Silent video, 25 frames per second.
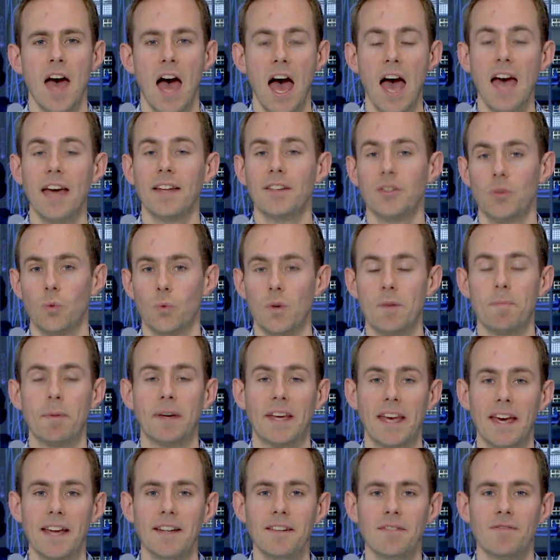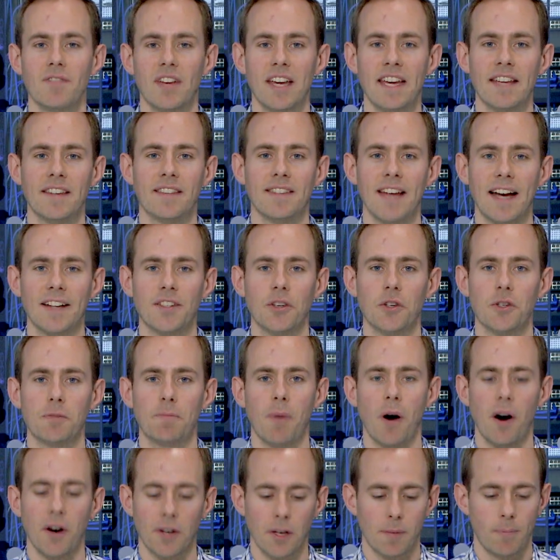And we begin in Datto's
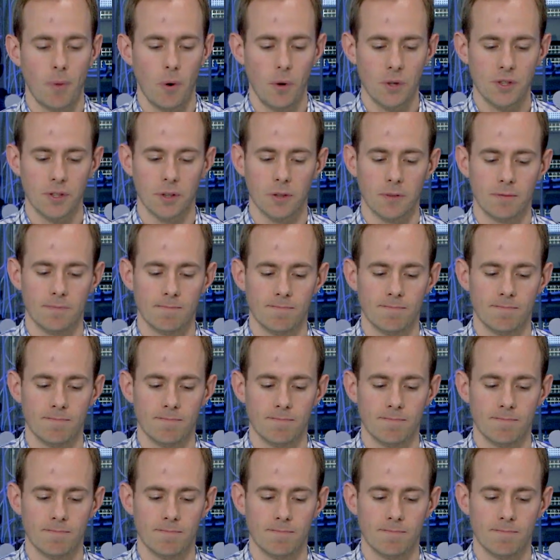Partner Portal.